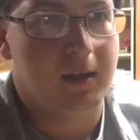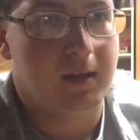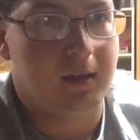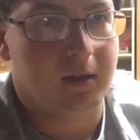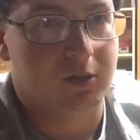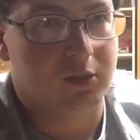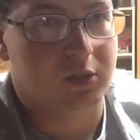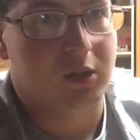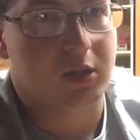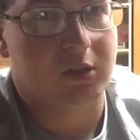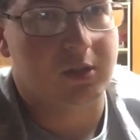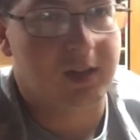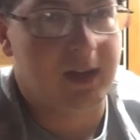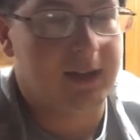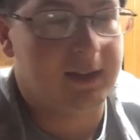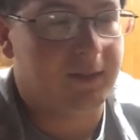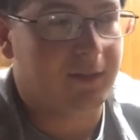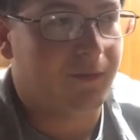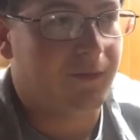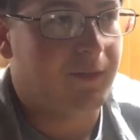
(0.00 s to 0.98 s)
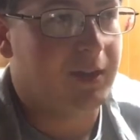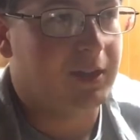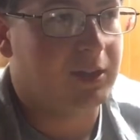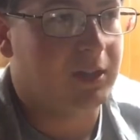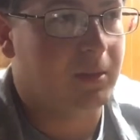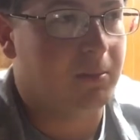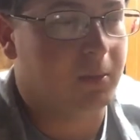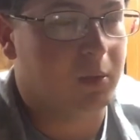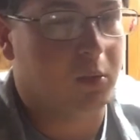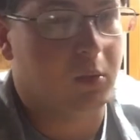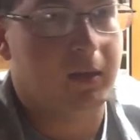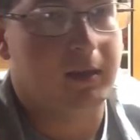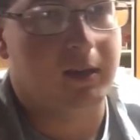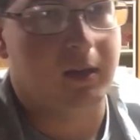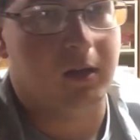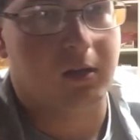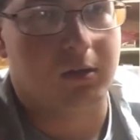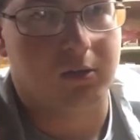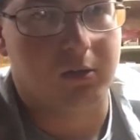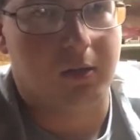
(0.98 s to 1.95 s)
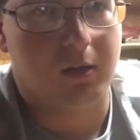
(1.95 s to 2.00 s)
there's a good chance a fish in between
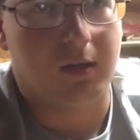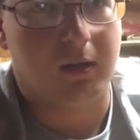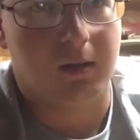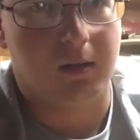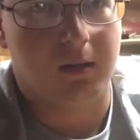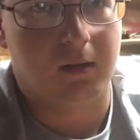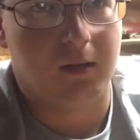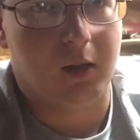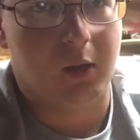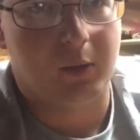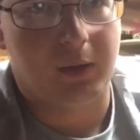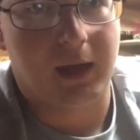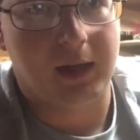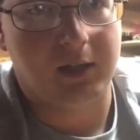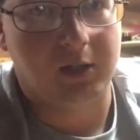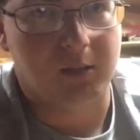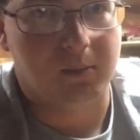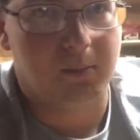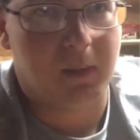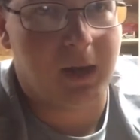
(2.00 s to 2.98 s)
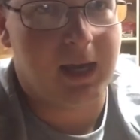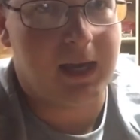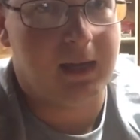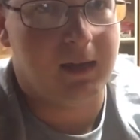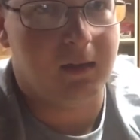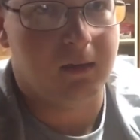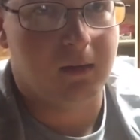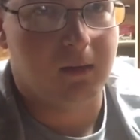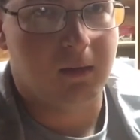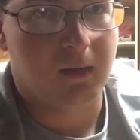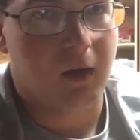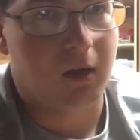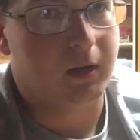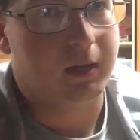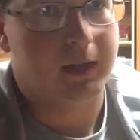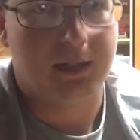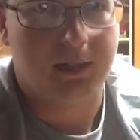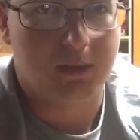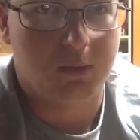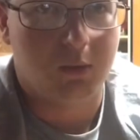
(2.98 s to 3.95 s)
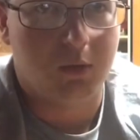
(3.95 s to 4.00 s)
there is gonna locate your bait on
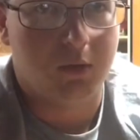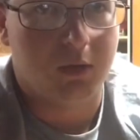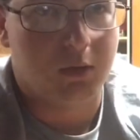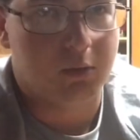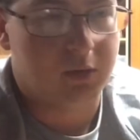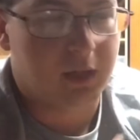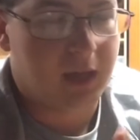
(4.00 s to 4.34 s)
any one of those